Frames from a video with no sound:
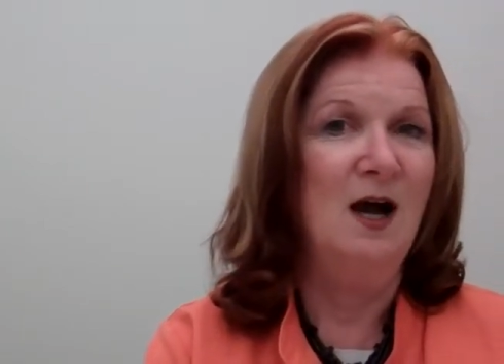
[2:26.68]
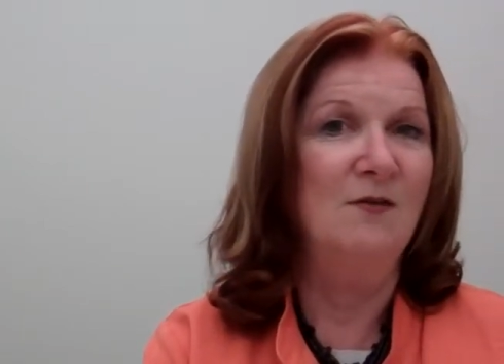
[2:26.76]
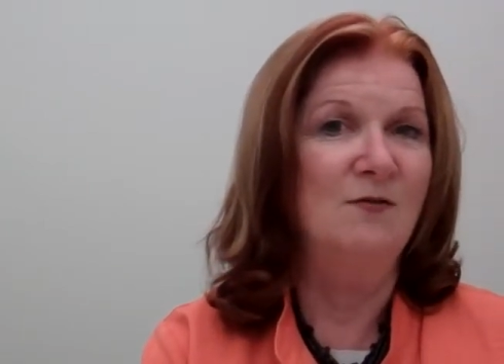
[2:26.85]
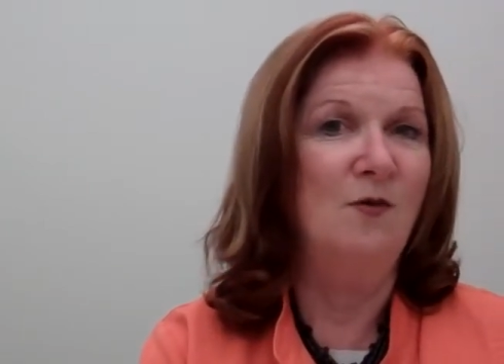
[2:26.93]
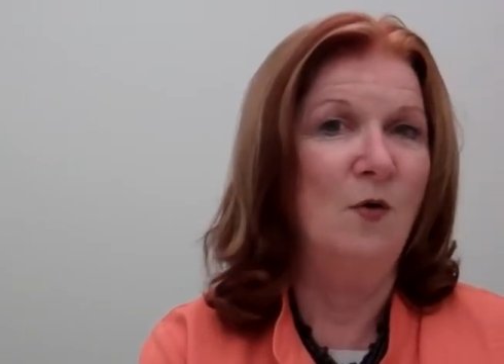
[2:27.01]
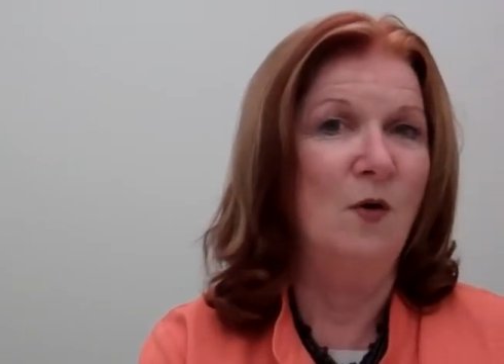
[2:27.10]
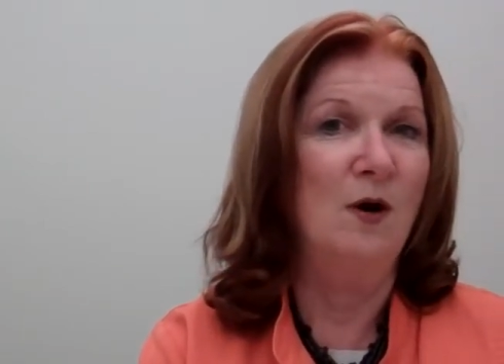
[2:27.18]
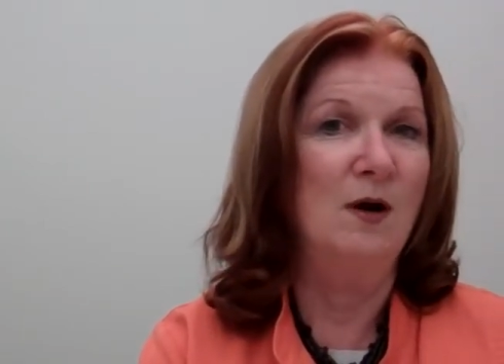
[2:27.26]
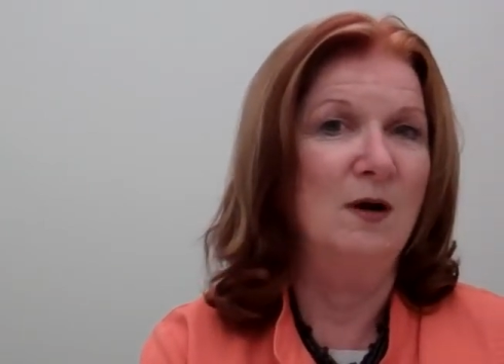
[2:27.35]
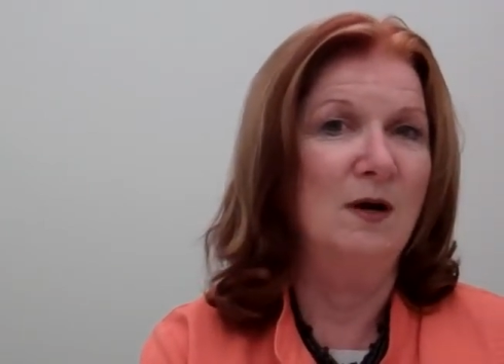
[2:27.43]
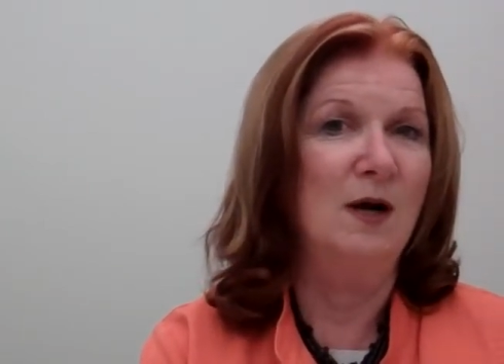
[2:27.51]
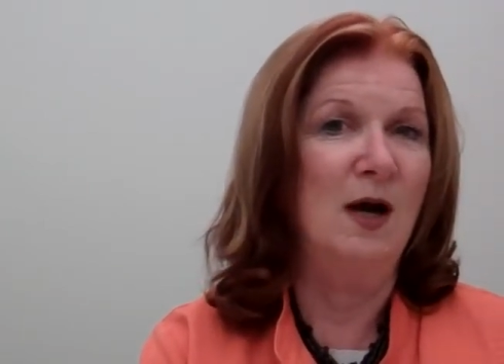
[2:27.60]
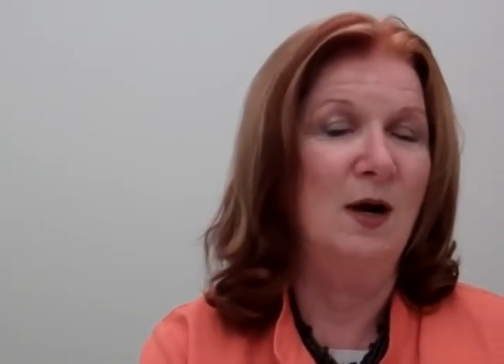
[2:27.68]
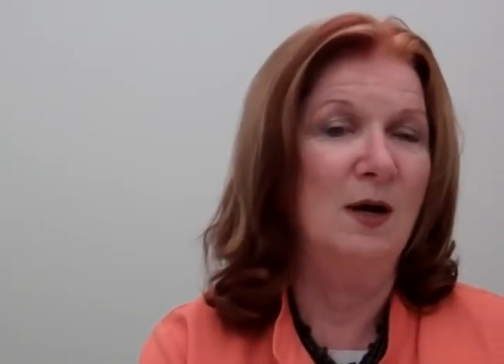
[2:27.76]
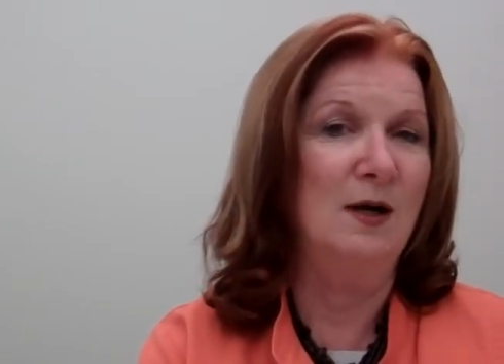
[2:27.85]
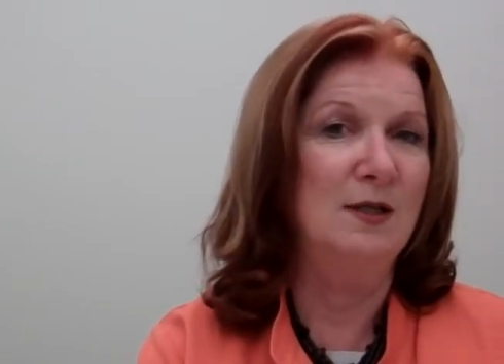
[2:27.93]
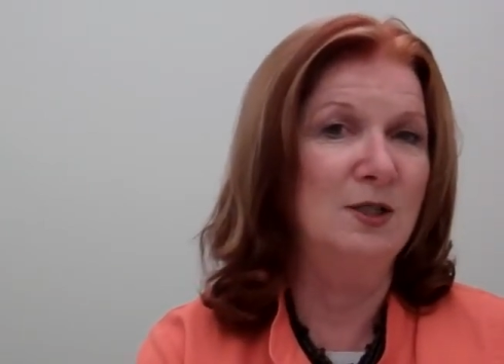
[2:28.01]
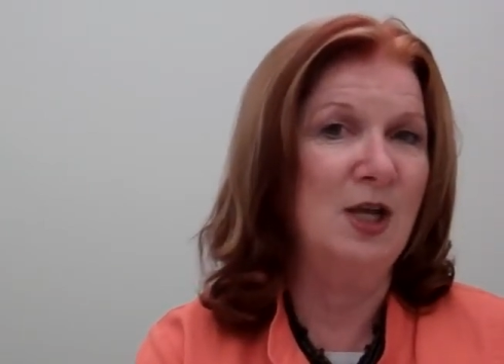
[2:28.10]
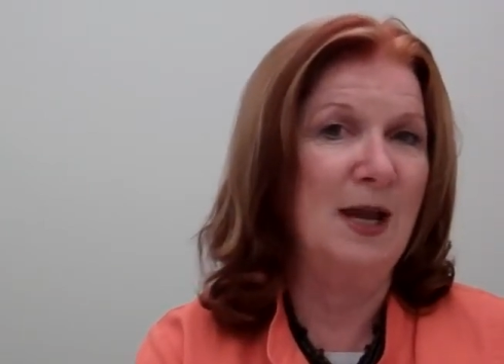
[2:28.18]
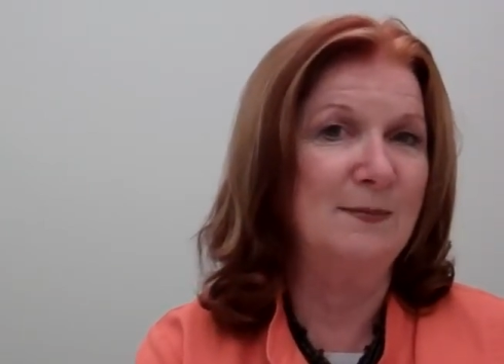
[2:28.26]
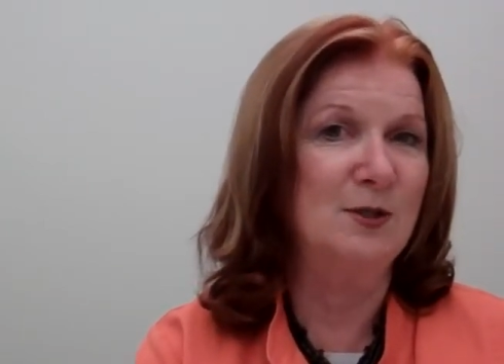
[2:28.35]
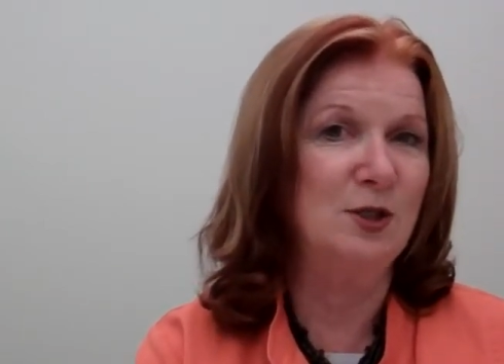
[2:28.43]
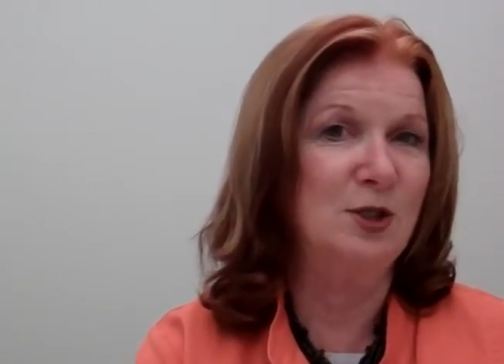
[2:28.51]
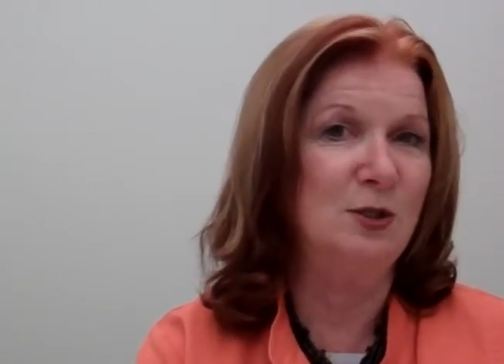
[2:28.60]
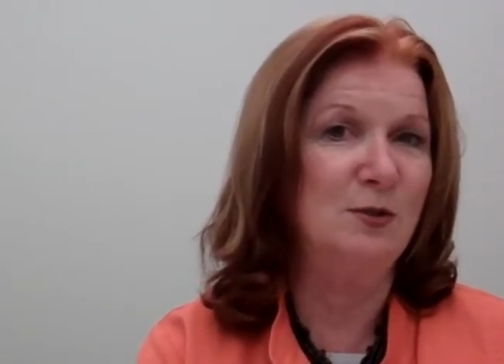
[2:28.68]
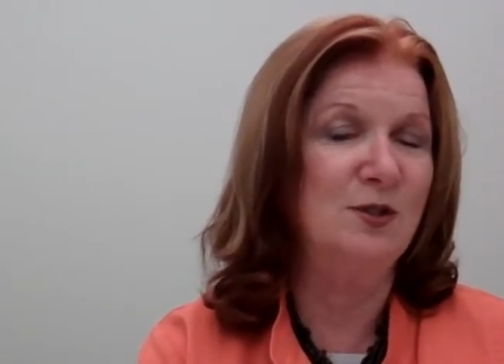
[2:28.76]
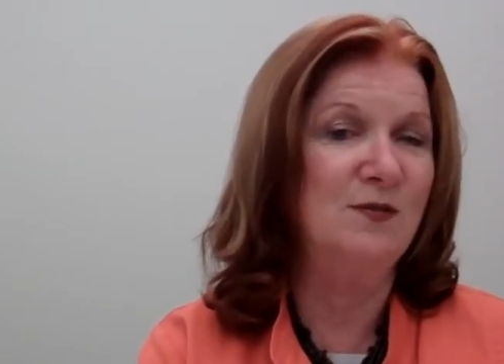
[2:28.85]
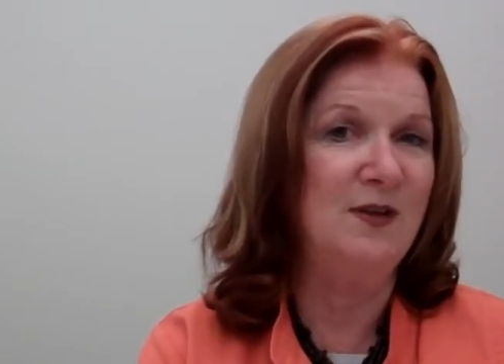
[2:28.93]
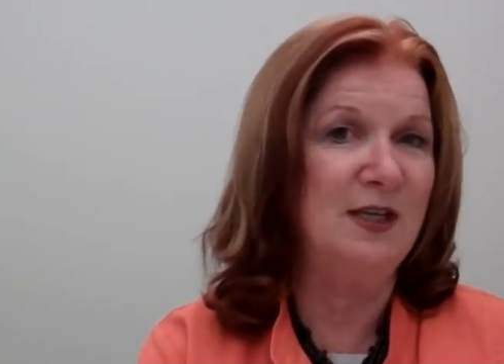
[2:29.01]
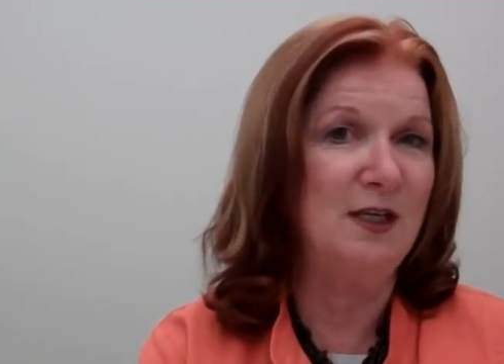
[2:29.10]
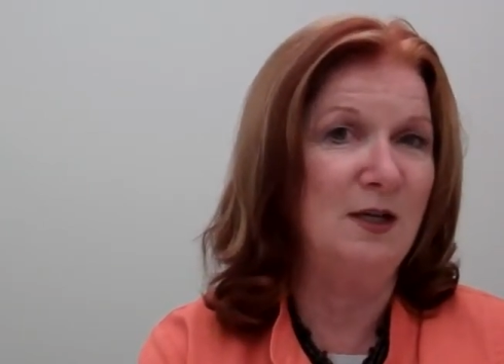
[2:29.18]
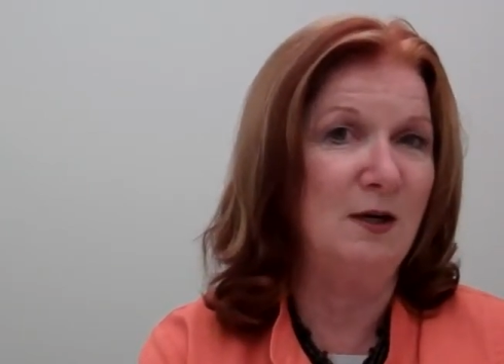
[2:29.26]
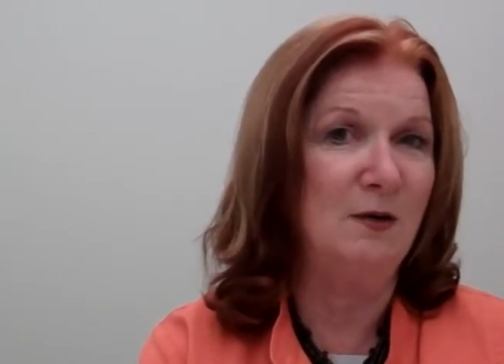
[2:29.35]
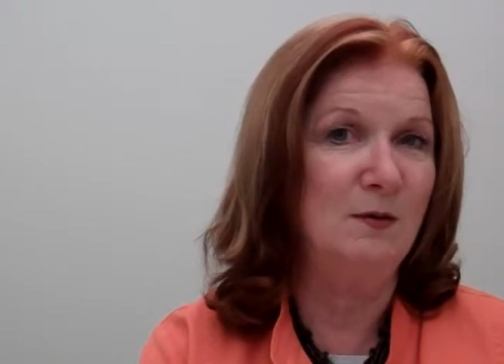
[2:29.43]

for chapter 2's video.